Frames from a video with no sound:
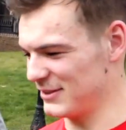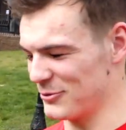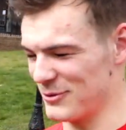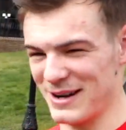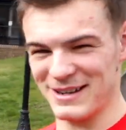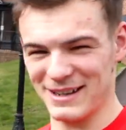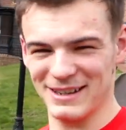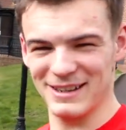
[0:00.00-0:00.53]

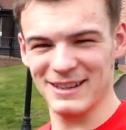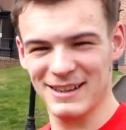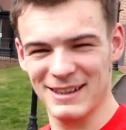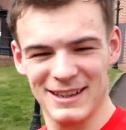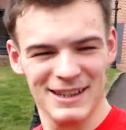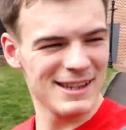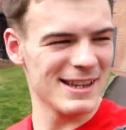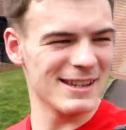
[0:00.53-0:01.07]
Already? Sore.
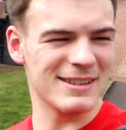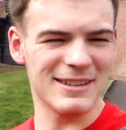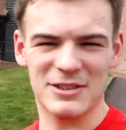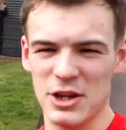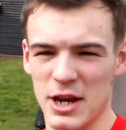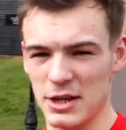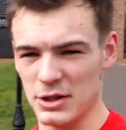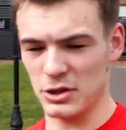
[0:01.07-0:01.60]
This has
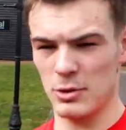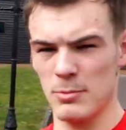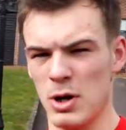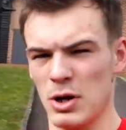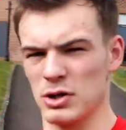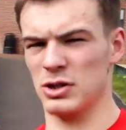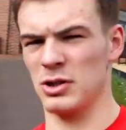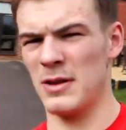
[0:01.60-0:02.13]
changed so
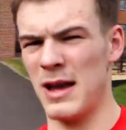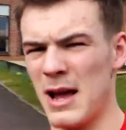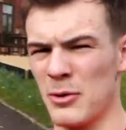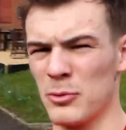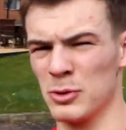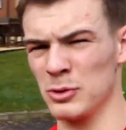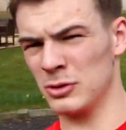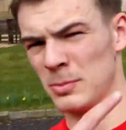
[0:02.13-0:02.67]
much. So that
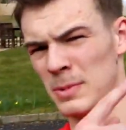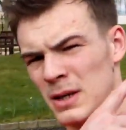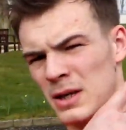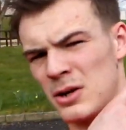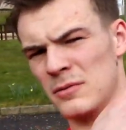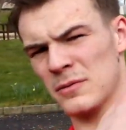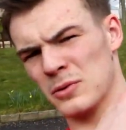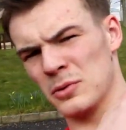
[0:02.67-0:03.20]
all used to be a
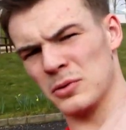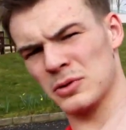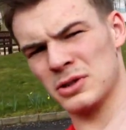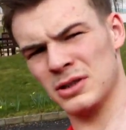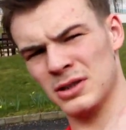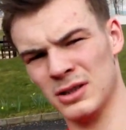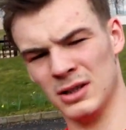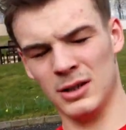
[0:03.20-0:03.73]
golf course
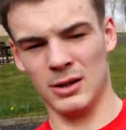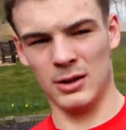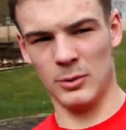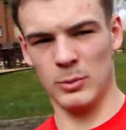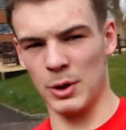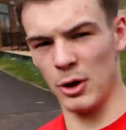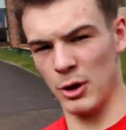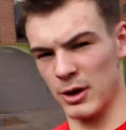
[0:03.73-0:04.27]

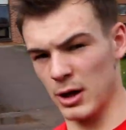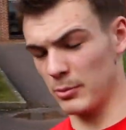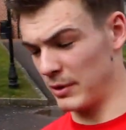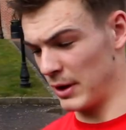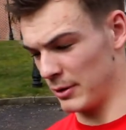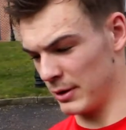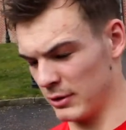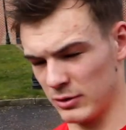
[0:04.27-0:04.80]
when I come
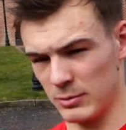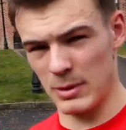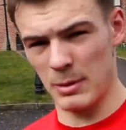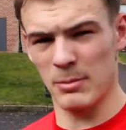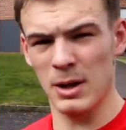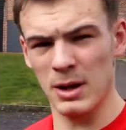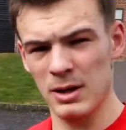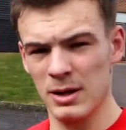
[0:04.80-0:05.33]
down here, I
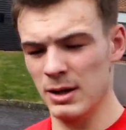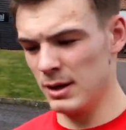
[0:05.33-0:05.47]
remember.